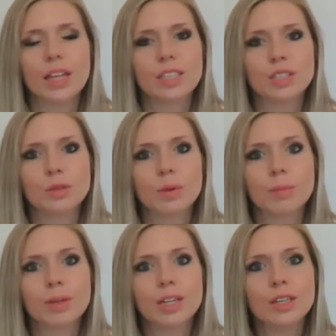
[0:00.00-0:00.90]
that's just
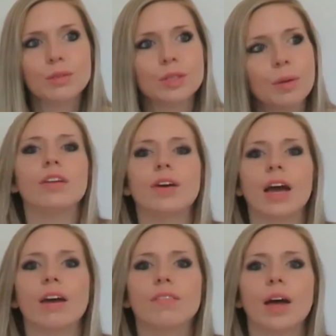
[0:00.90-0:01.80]
what I'm gonna do. So I really don't
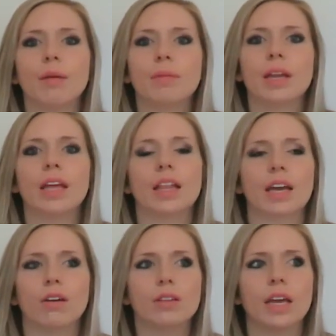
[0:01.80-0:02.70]
have that many,
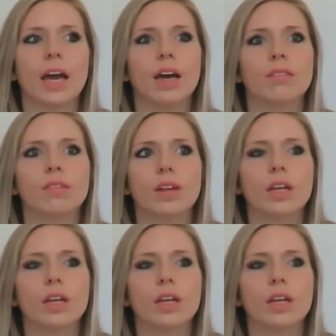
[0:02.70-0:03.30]
like I only have